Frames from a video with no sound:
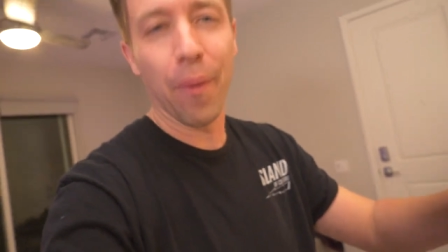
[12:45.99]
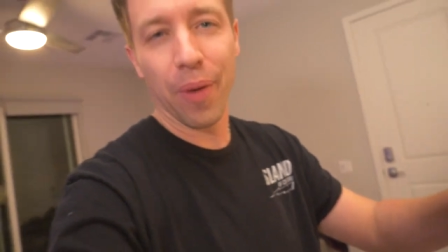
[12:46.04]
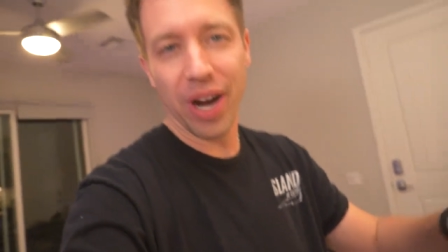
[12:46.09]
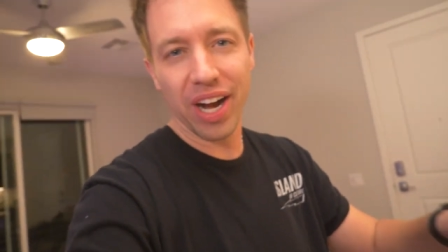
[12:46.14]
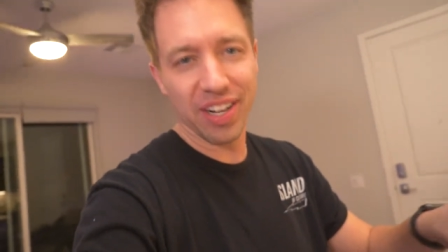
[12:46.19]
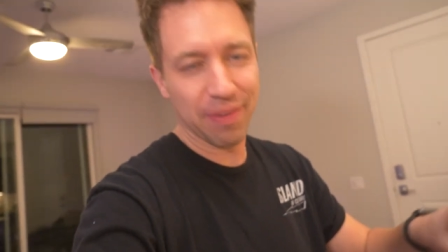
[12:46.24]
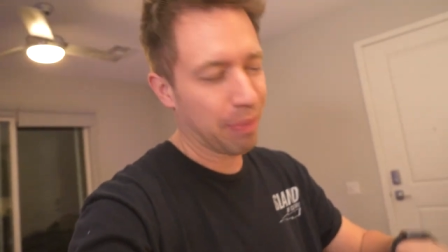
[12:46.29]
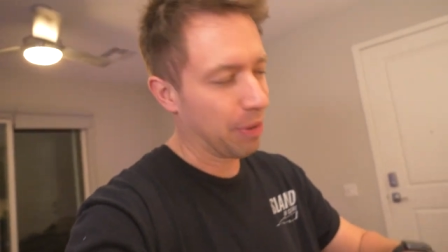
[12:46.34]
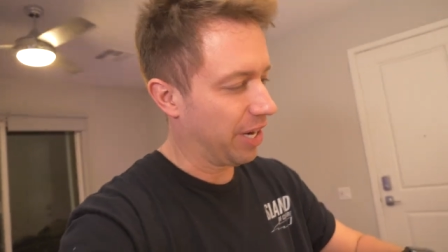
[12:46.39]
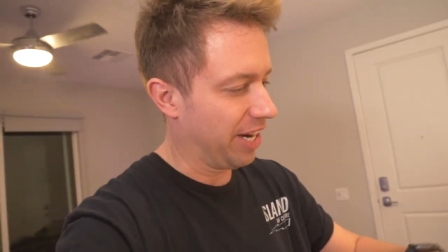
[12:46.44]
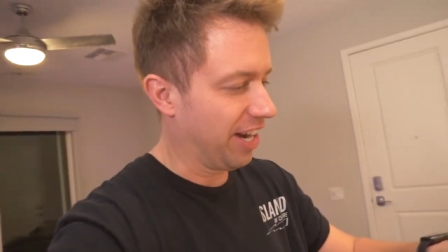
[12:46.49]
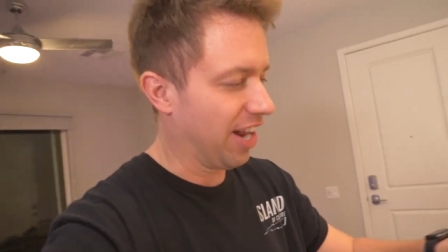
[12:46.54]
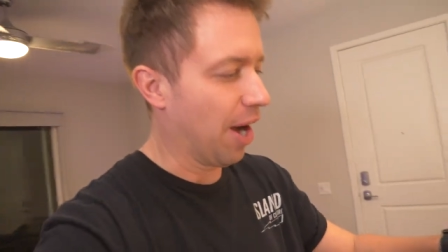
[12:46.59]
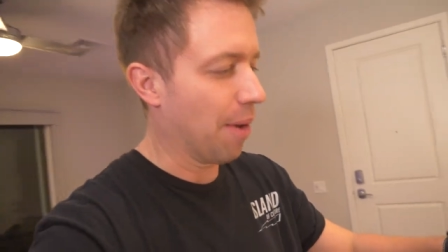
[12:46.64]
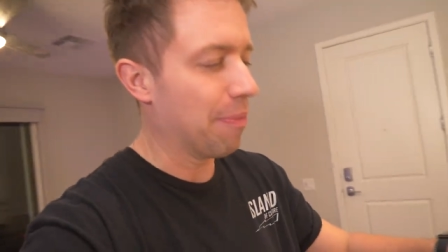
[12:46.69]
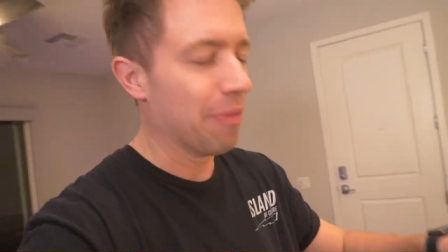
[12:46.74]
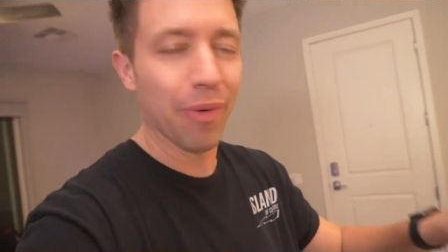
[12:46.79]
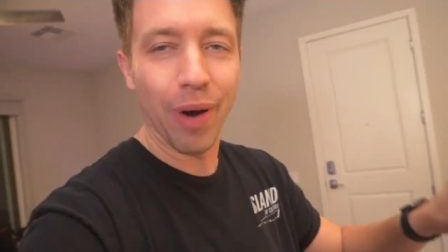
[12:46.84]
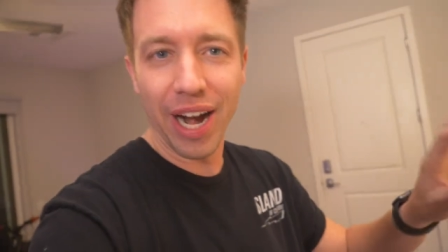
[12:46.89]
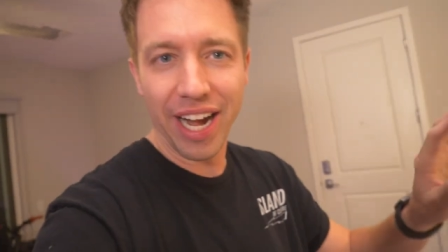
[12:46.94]
We're gonna put it
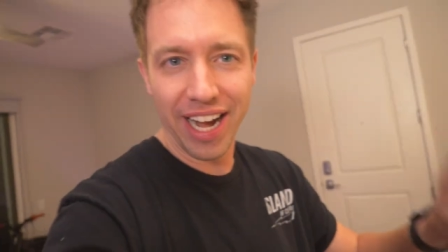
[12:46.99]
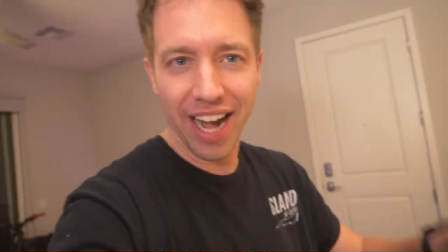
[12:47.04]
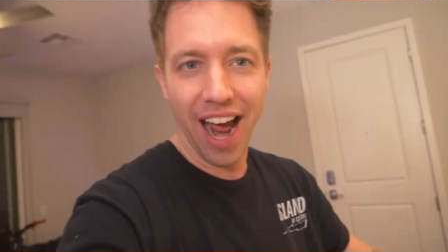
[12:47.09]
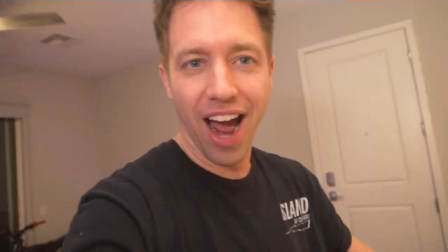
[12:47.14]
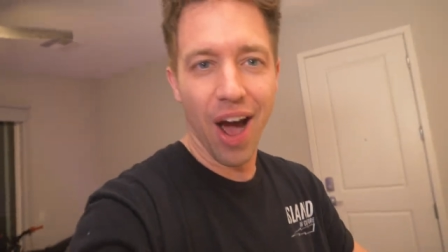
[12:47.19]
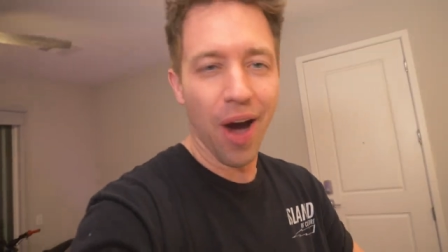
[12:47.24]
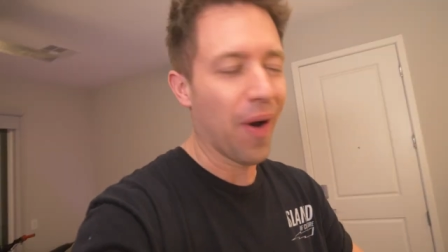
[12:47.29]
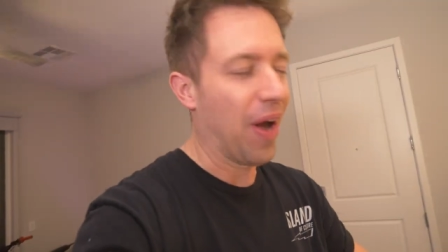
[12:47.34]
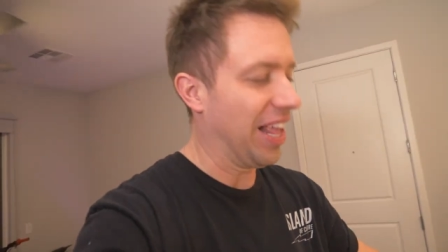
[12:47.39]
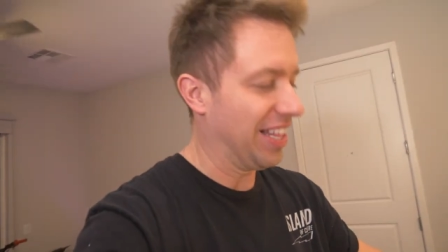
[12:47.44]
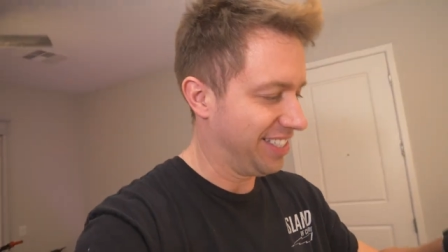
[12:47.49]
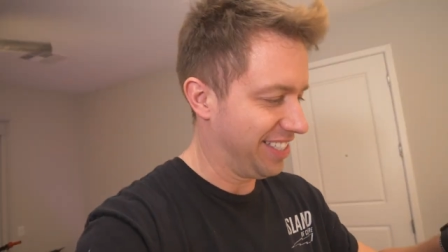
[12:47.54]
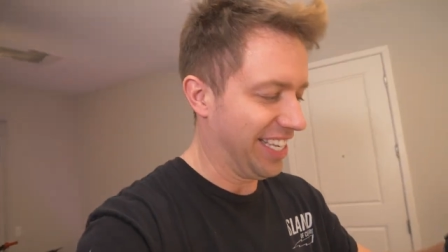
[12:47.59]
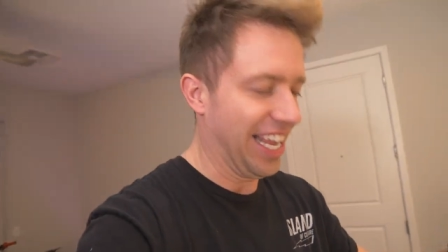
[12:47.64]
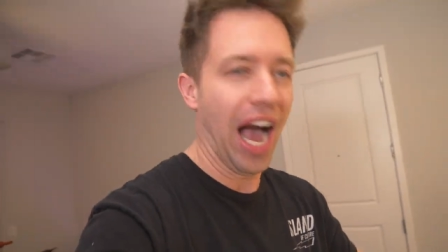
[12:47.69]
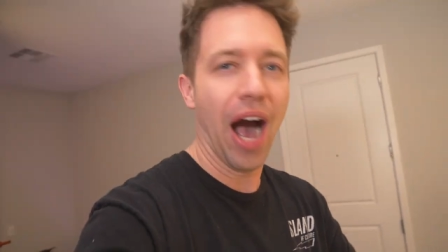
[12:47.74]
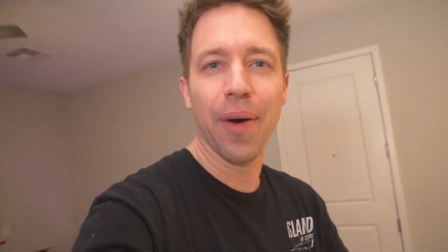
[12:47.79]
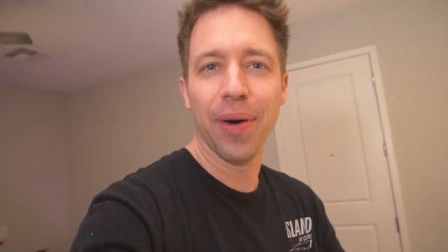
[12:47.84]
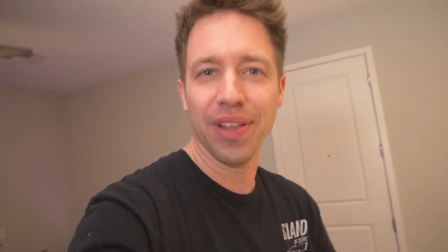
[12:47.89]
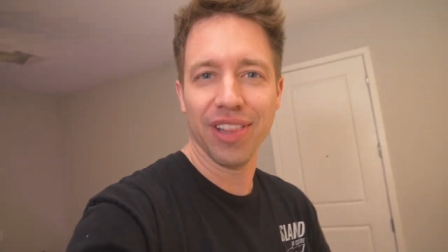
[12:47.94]
up right now and
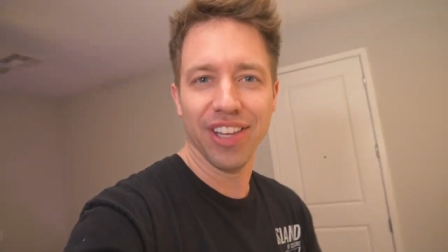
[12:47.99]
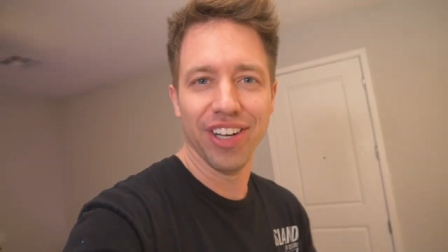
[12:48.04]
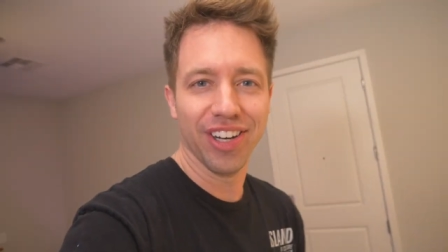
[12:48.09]
see how it